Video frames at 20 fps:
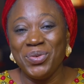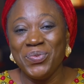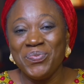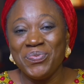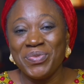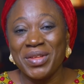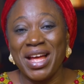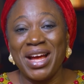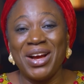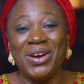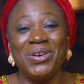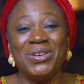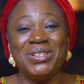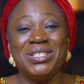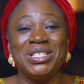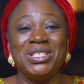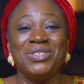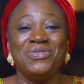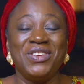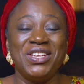you and
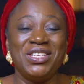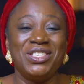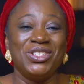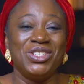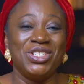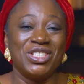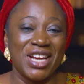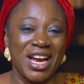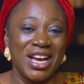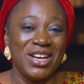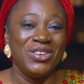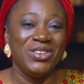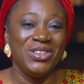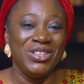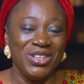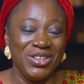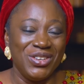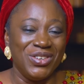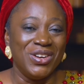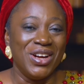cause his face to shine
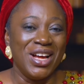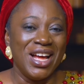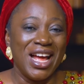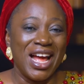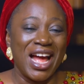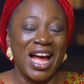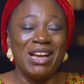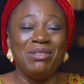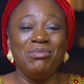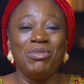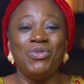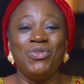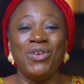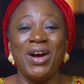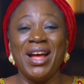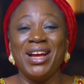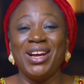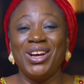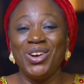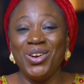on you. And
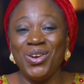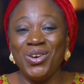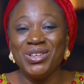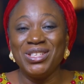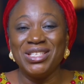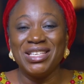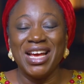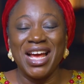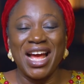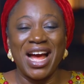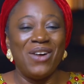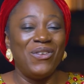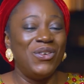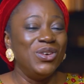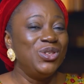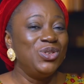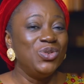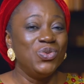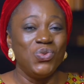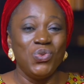before I close, I
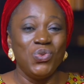want to